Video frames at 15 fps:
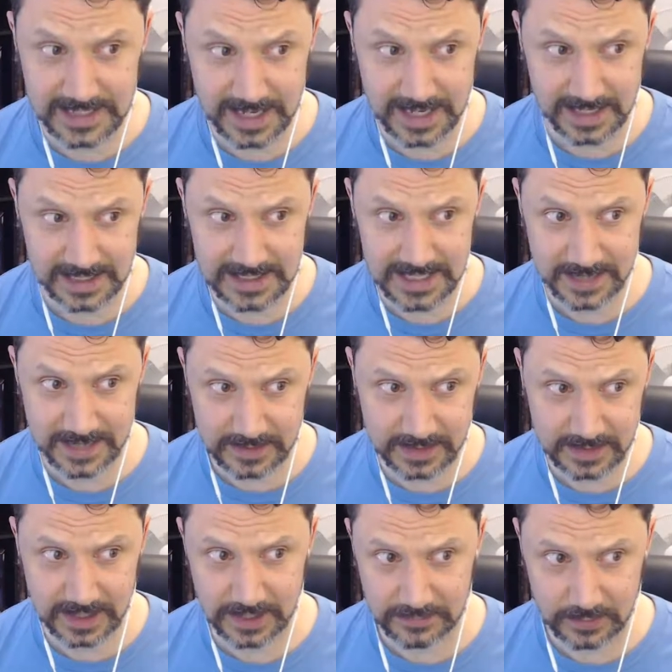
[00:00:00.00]
a seventh
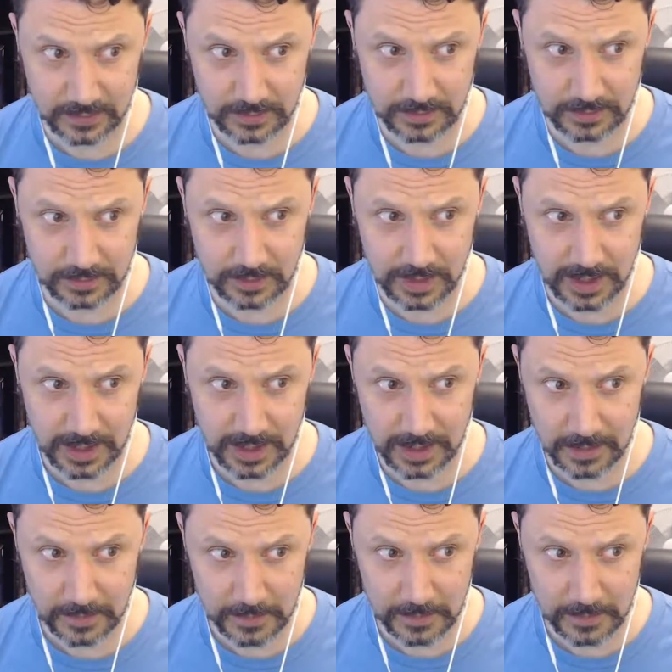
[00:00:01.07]
level uh,